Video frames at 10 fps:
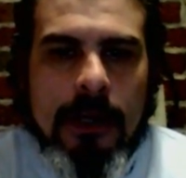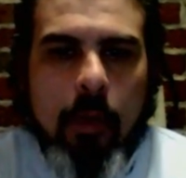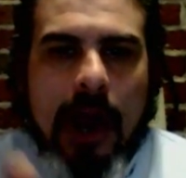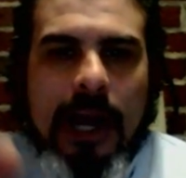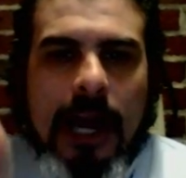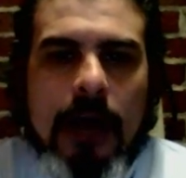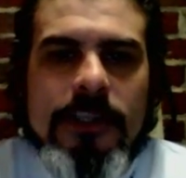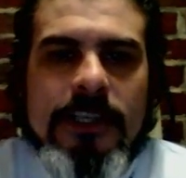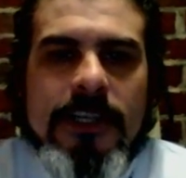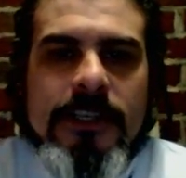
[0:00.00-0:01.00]
What
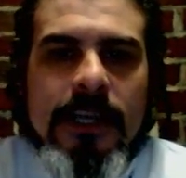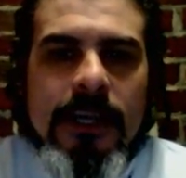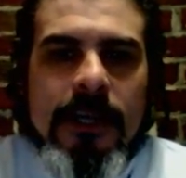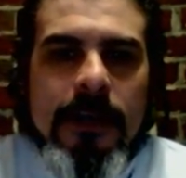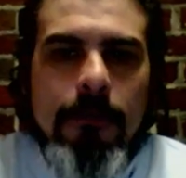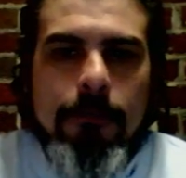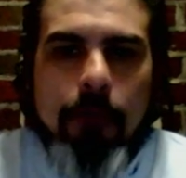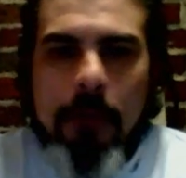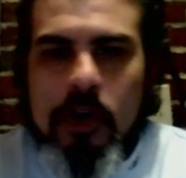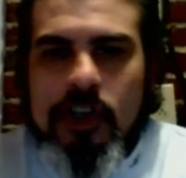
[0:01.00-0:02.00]
causes the
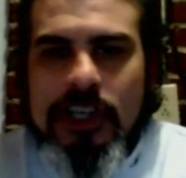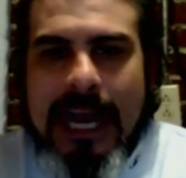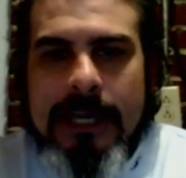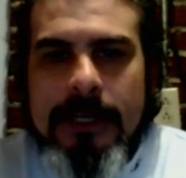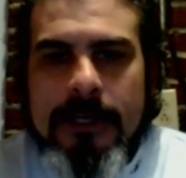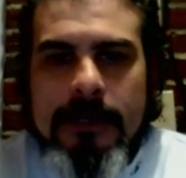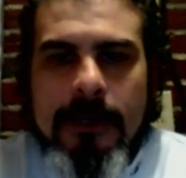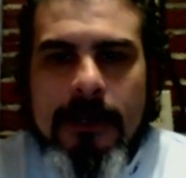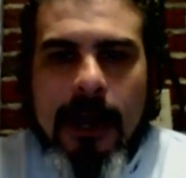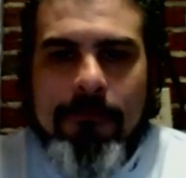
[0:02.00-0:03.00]
former state
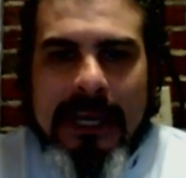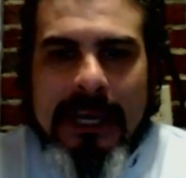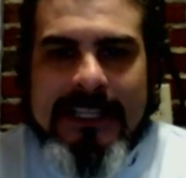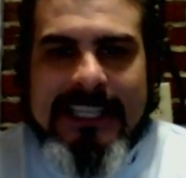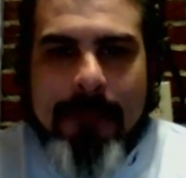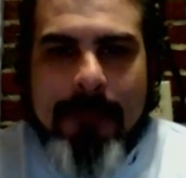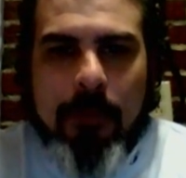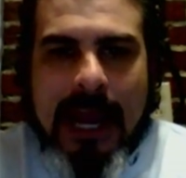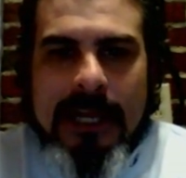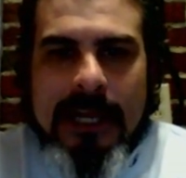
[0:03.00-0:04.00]
of being
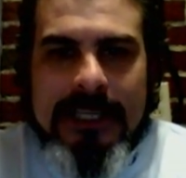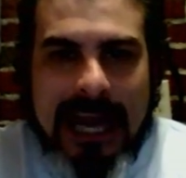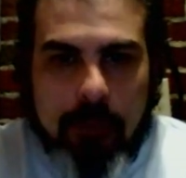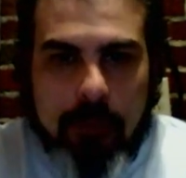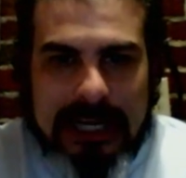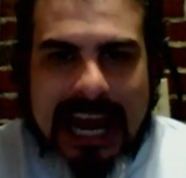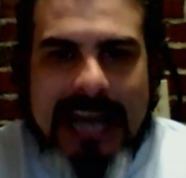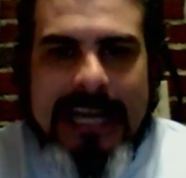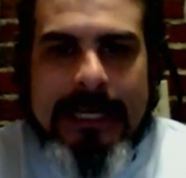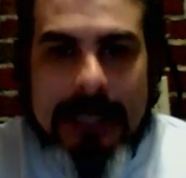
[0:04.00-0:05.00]
separated yet
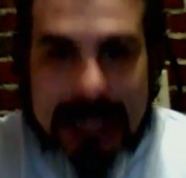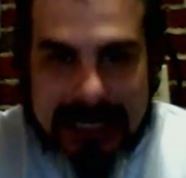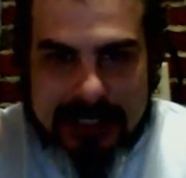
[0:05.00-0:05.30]
related in